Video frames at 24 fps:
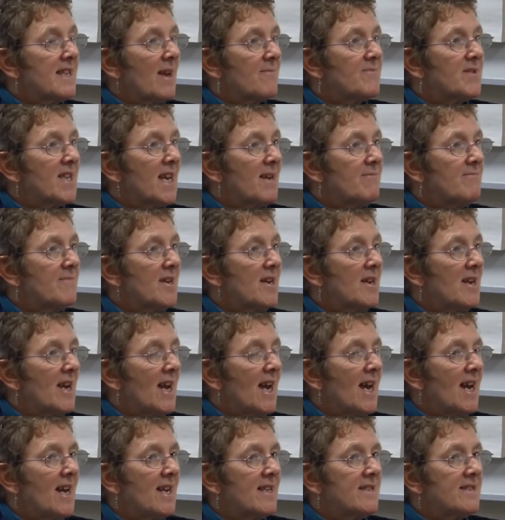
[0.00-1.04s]
September
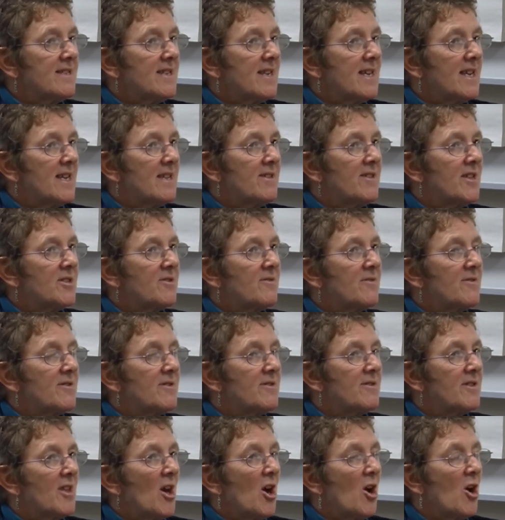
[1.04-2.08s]
and the
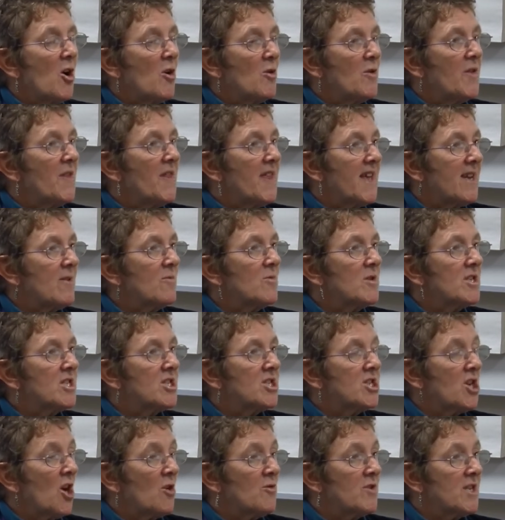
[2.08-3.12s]
whole thing was
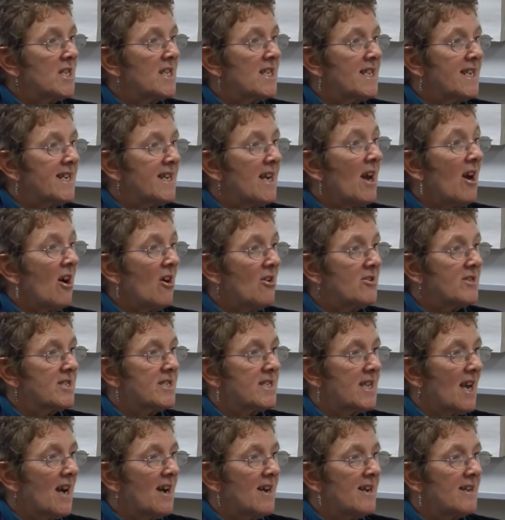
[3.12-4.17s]
totally
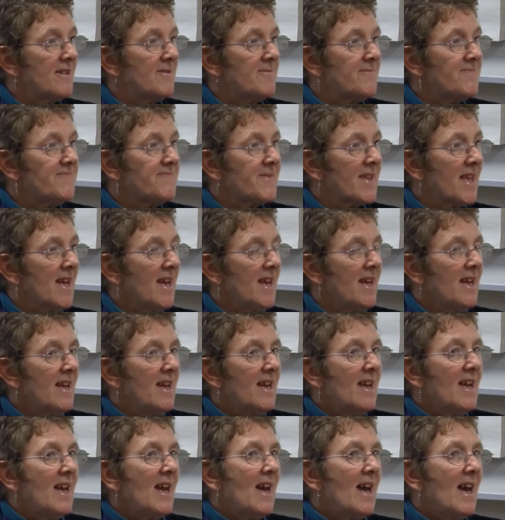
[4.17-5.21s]
hostile.
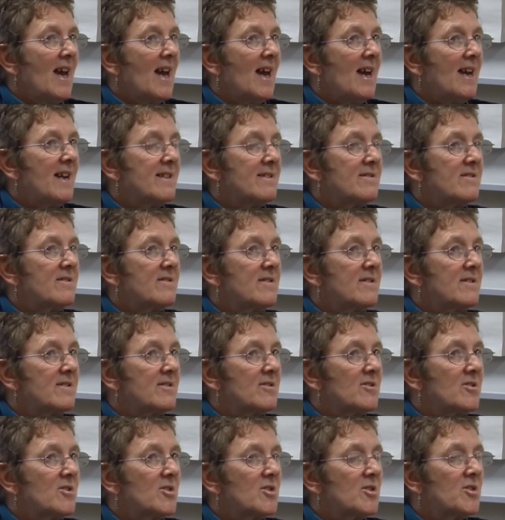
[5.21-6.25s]
and
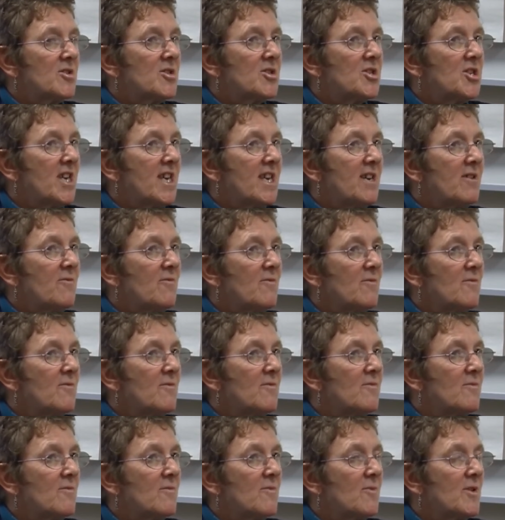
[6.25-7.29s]
she
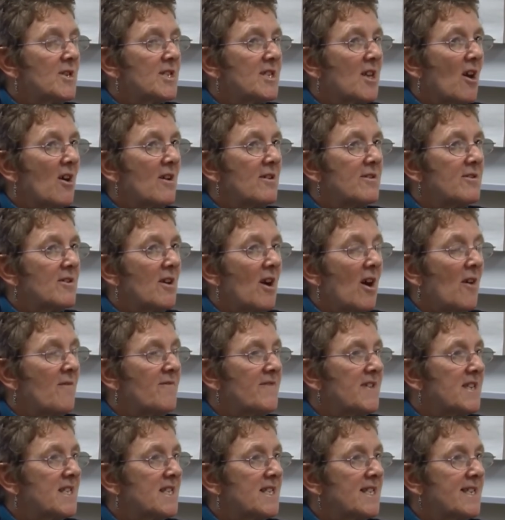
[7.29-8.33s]
was
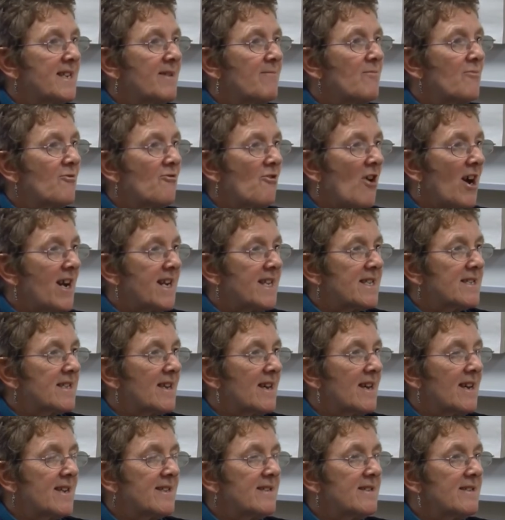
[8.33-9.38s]
obviously bright
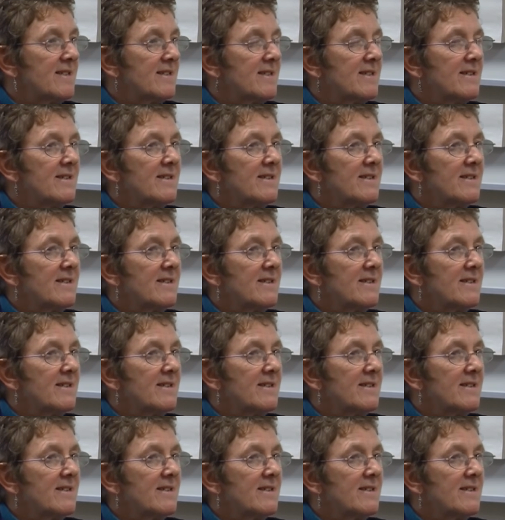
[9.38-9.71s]
and